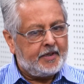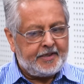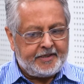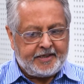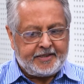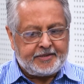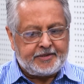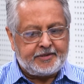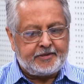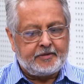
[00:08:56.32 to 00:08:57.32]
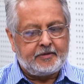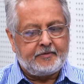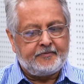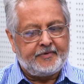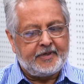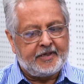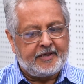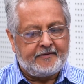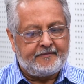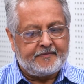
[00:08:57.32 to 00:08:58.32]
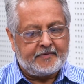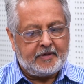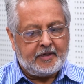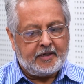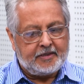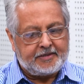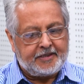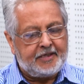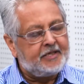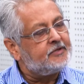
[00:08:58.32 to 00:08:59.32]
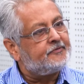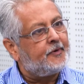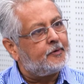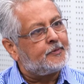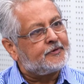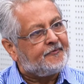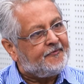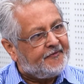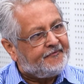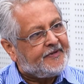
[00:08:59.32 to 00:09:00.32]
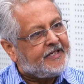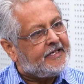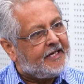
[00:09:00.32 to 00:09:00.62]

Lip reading: In addition, we have a series of almost 50